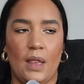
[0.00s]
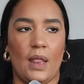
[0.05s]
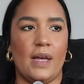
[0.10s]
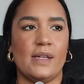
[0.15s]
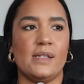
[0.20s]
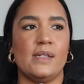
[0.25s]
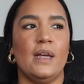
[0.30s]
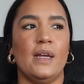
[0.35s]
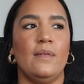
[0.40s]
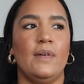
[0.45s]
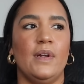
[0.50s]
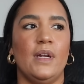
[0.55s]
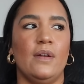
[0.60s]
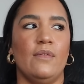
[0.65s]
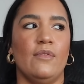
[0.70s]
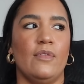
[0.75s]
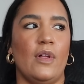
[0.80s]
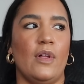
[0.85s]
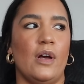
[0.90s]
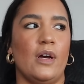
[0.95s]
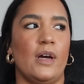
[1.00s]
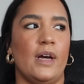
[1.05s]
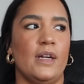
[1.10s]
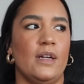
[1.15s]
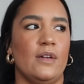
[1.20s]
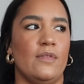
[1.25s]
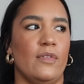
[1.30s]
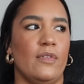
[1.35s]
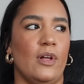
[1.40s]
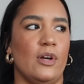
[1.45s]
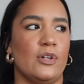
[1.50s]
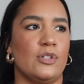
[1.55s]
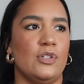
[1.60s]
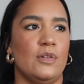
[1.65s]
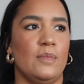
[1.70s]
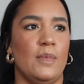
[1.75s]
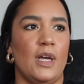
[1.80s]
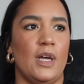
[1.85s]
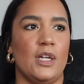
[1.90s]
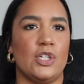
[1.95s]
Last night, we didn't vlog. I didn't vlog
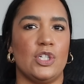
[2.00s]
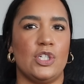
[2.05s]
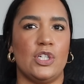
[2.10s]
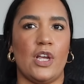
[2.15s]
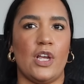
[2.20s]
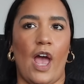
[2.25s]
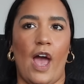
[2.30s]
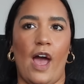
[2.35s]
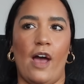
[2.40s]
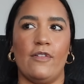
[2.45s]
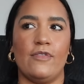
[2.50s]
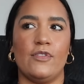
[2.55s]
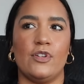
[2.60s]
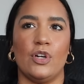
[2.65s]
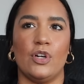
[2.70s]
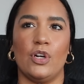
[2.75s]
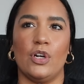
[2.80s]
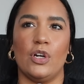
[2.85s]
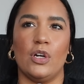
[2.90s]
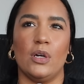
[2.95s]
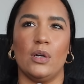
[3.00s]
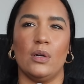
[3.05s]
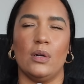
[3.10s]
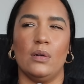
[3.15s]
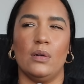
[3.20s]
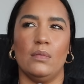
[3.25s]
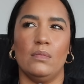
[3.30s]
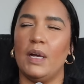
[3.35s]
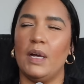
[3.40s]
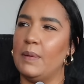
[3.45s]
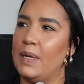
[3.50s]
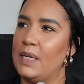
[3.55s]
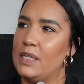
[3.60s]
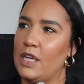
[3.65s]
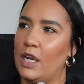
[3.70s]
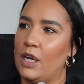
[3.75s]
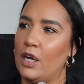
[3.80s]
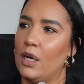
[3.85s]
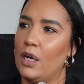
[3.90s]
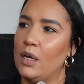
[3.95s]
too much after I made
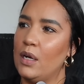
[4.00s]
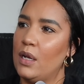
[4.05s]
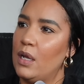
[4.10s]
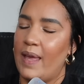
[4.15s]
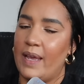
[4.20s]
dinner.